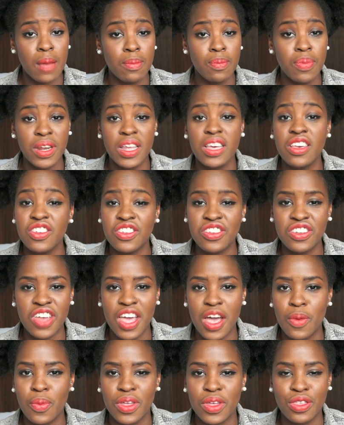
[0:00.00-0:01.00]
Please
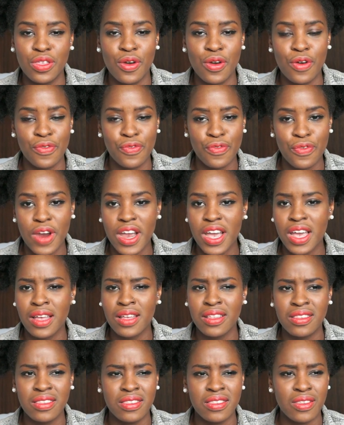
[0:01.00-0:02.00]
share with your
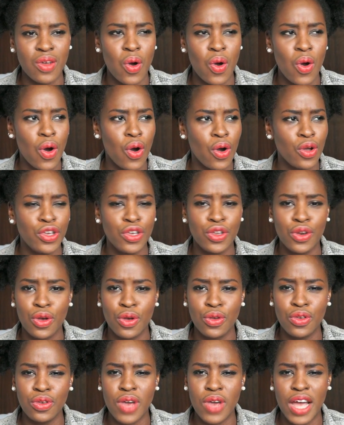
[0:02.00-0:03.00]
friends, or you know,